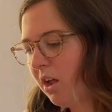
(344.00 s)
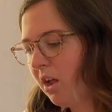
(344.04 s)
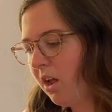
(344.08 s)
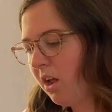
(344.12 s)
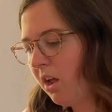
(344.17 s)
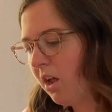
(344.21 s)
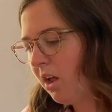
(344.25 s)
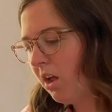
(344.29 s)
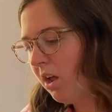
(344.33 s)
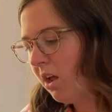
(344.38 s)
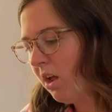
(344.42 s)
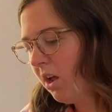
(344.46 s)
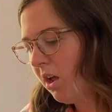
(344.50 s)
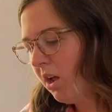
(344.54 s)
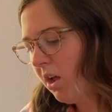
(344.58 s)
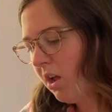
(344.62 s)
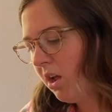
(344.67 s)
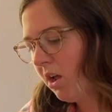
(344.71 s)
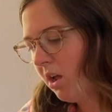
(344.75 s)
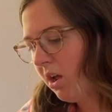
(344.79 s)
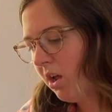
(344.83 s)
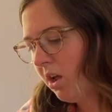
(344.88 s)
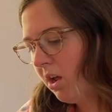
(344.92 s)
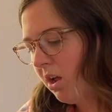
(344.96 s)

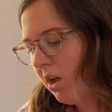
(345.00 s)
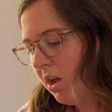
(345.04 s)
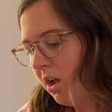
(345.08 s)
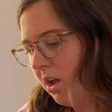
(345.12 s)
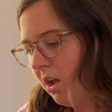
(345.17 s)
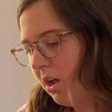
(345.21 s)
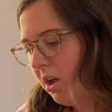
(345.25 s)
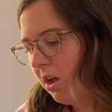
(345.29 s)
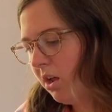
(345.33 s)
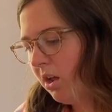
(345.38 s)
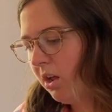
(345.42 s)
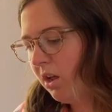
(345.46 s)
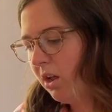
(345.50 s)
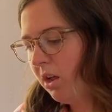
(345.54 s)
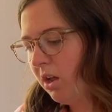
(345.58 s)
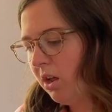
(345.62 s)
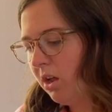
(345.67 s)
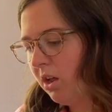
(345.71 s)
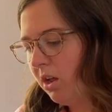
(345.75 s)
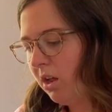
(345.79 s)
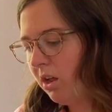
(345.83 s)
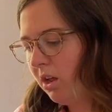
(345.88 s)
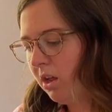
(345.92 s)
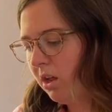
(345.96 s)

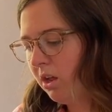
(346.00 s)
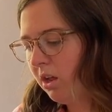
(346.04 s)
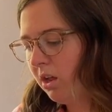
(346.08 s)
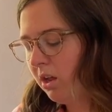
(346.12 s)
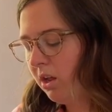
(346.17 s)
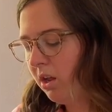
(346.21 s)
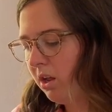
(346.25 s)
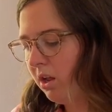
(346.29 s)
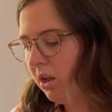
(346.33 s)
No one is speaking in this clip.